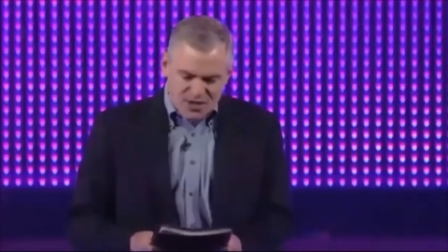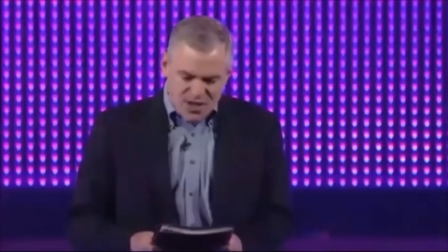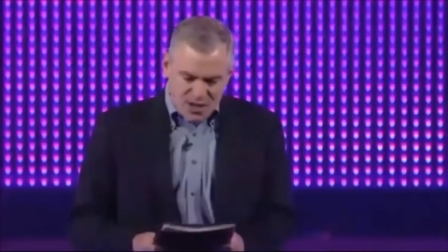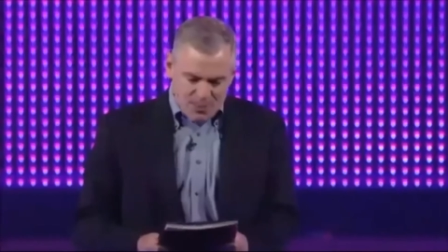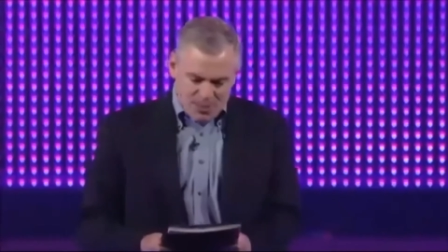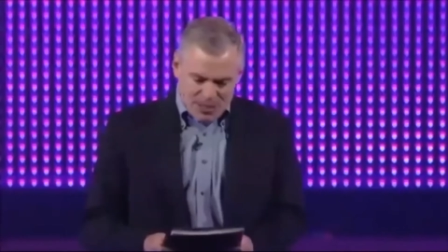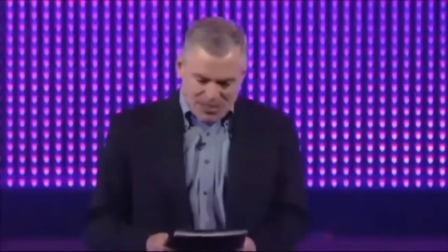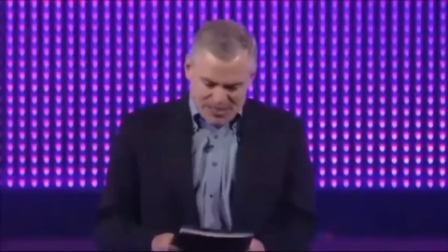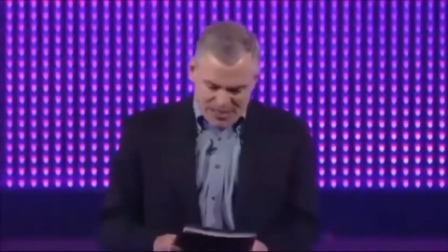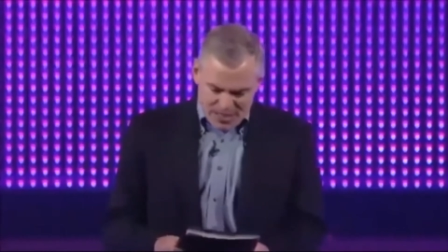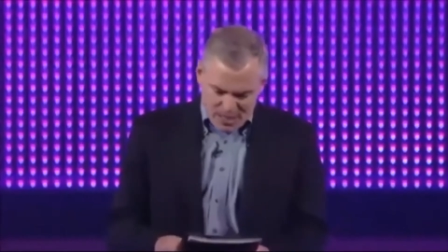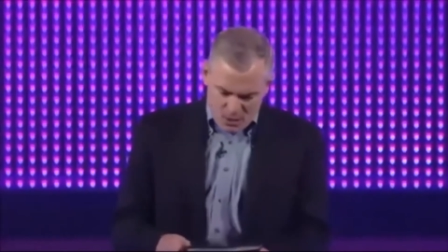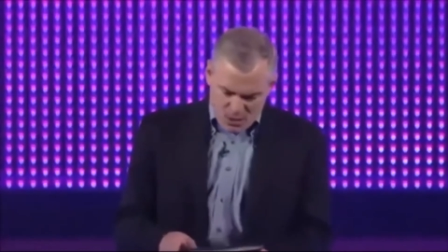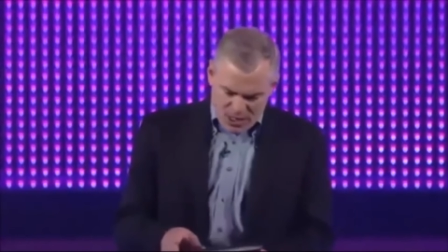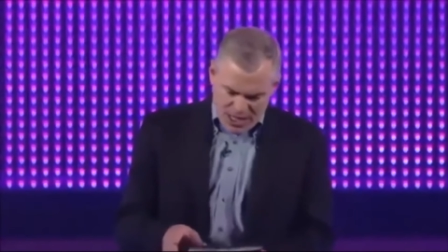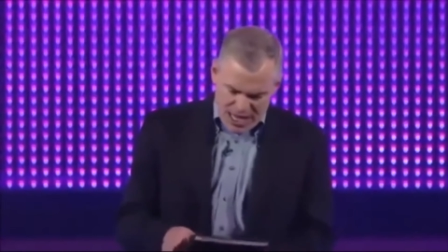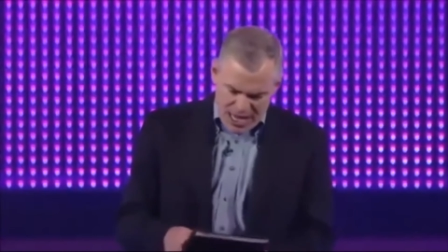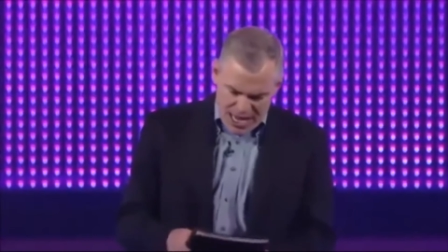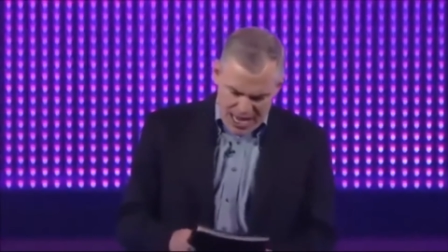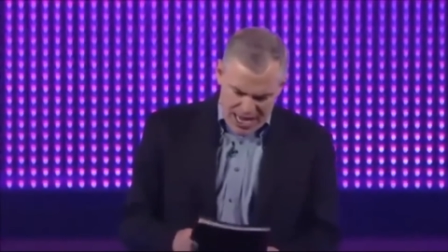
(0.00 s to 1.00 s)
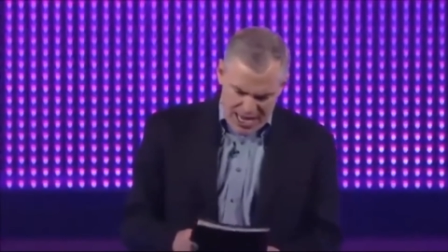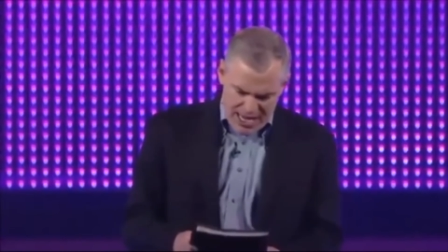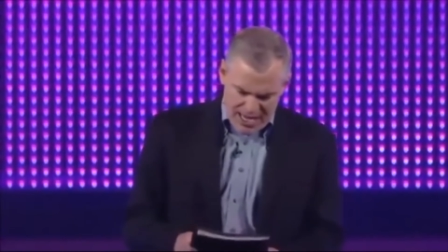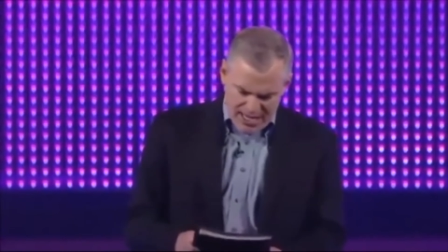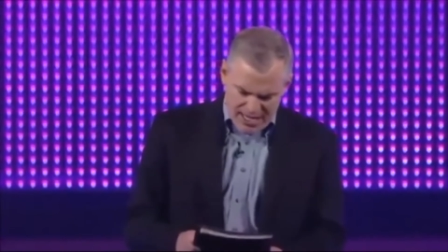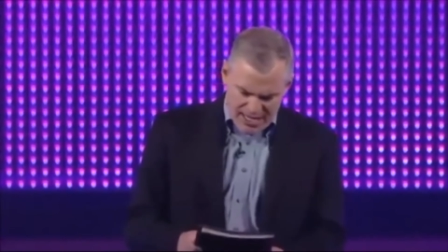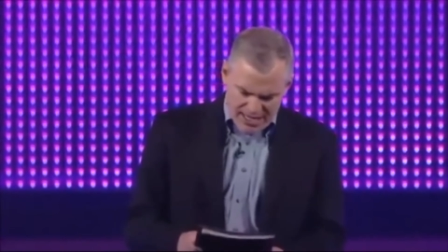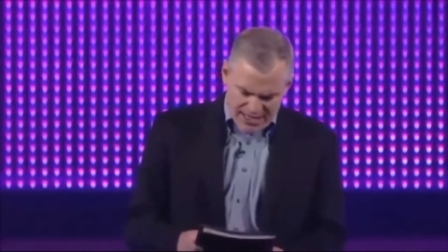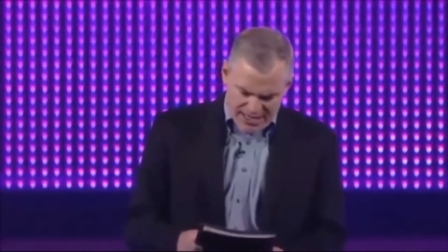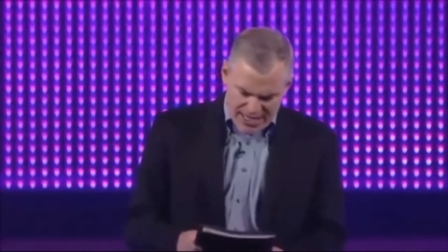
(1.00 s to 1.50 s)
And he stood up and he said,
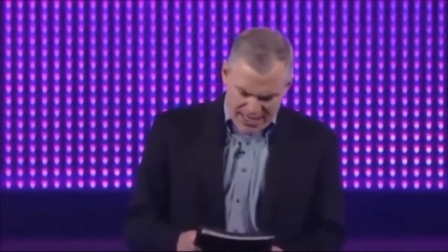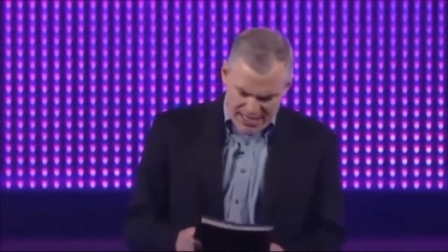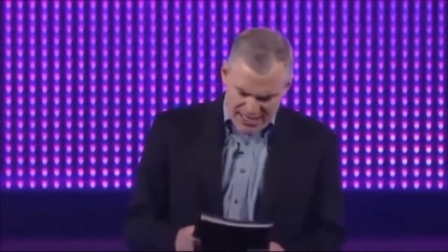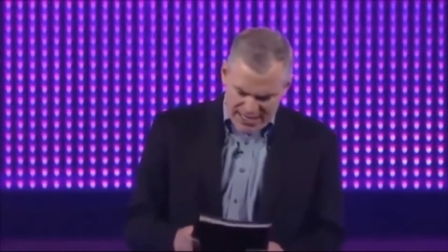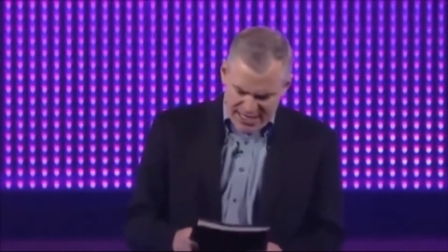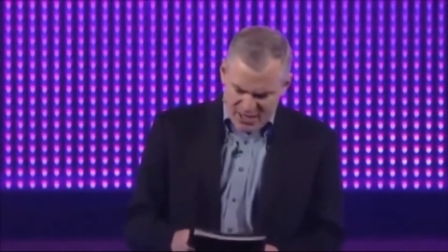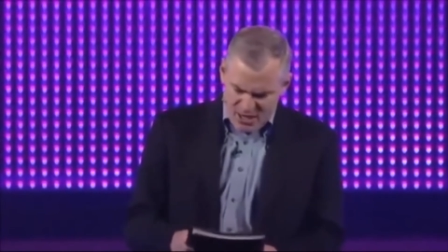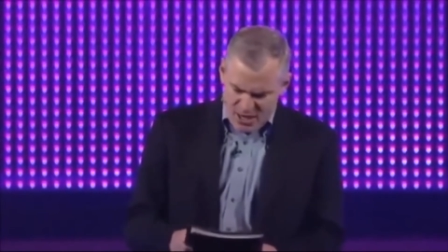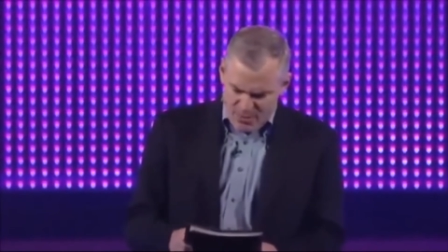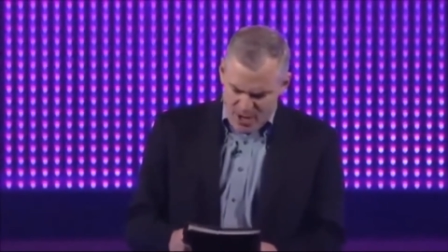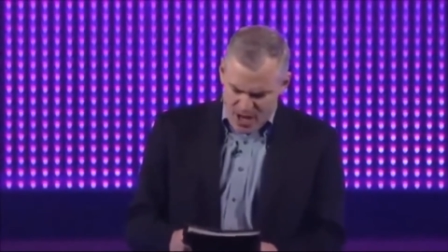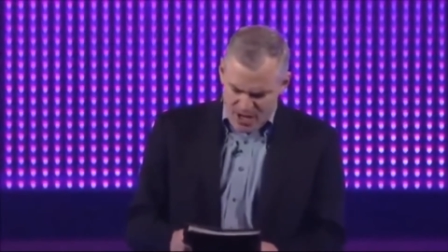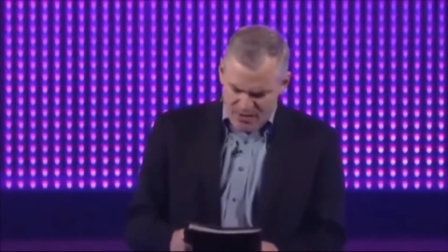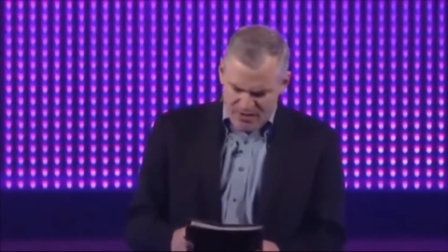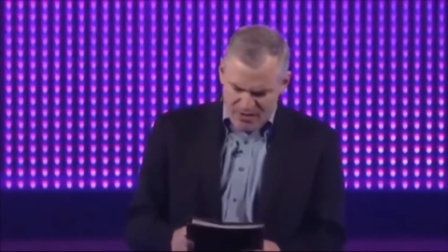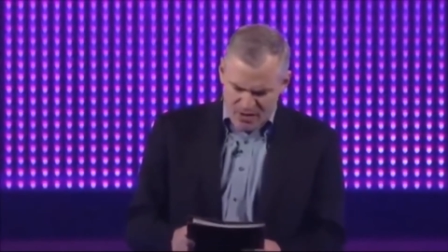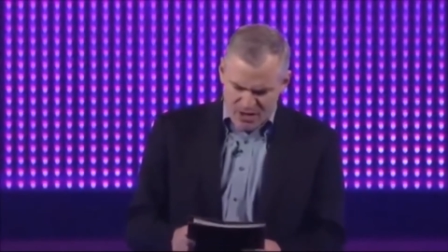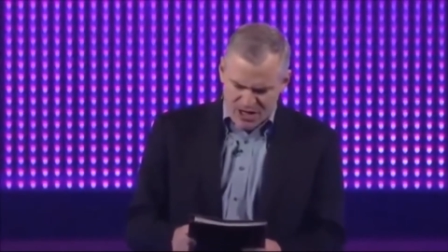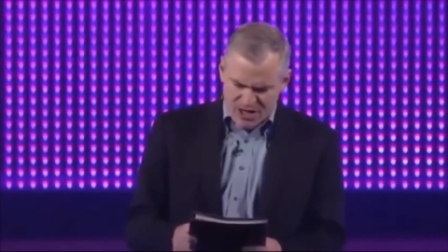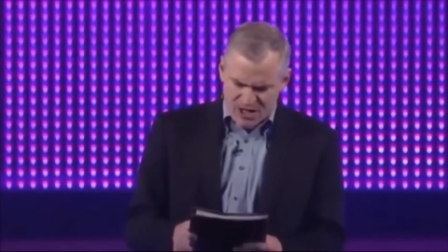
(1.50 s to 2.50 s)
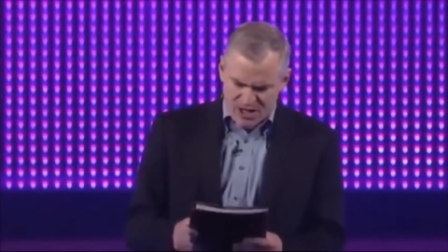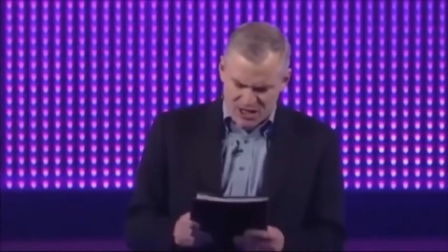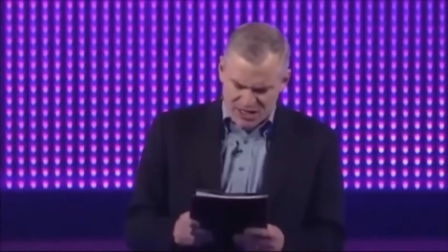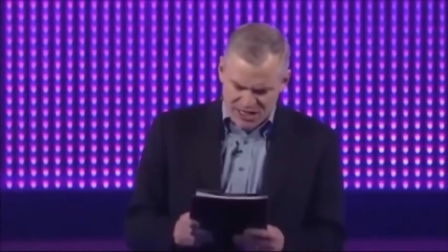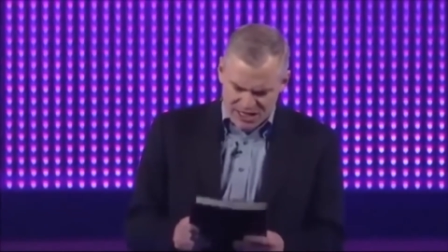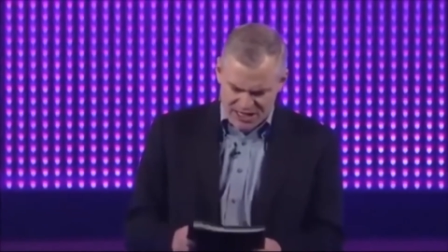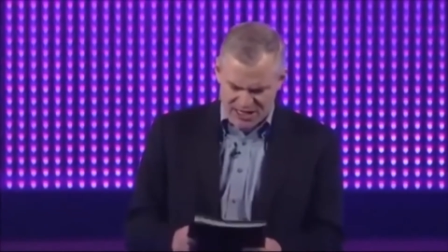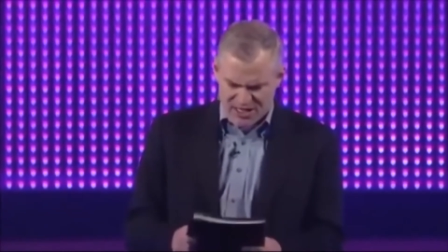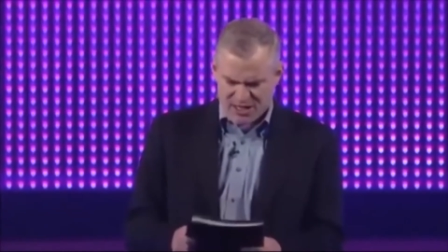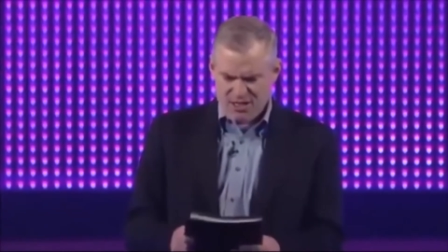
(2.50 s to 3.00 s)
okay, it says here I'm not a
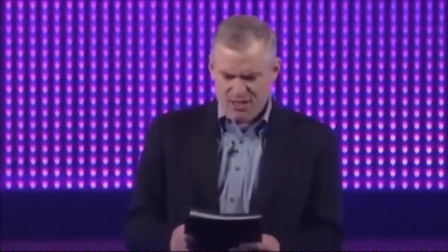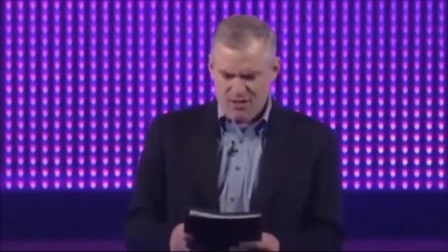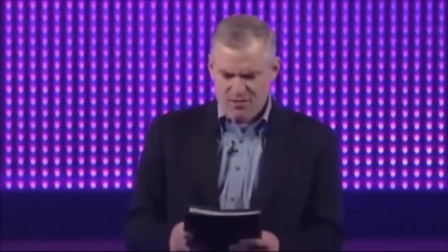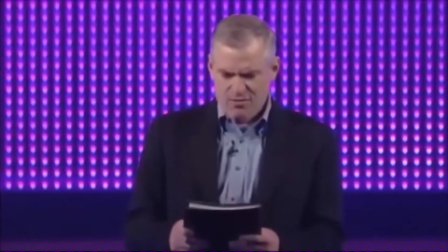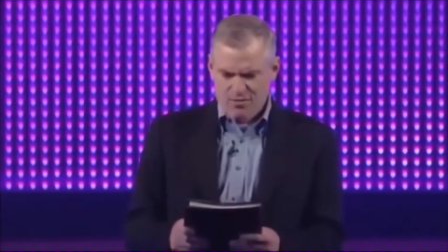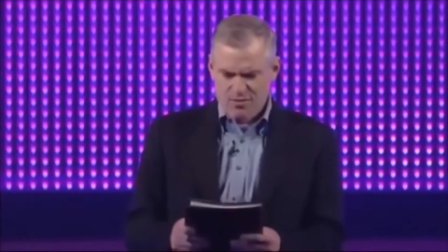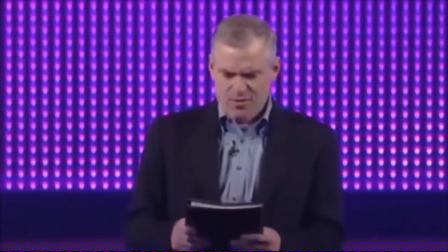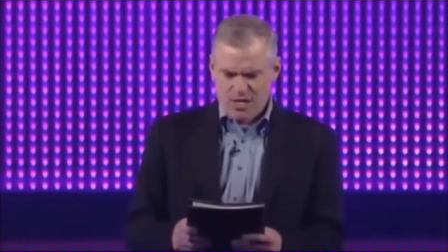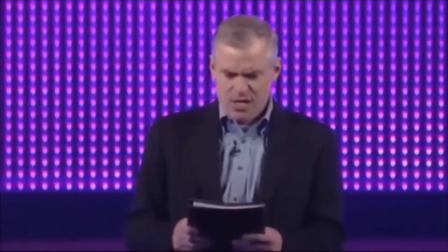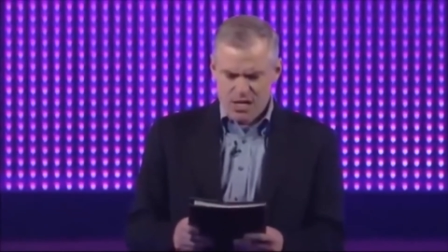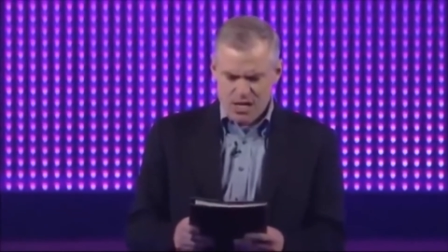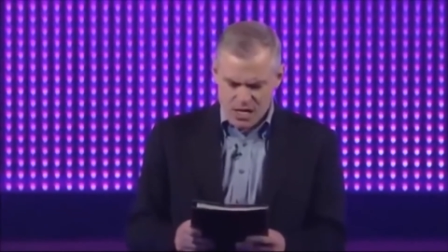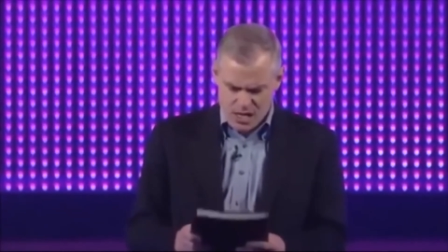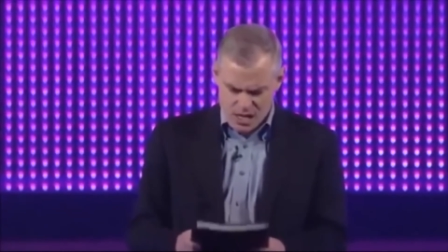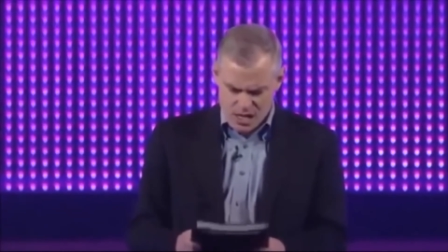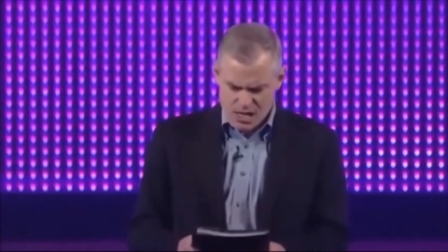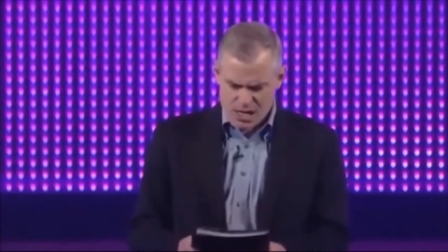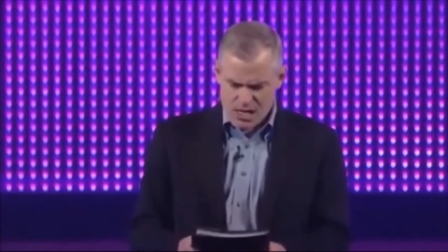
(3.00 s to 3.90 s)
very good listener.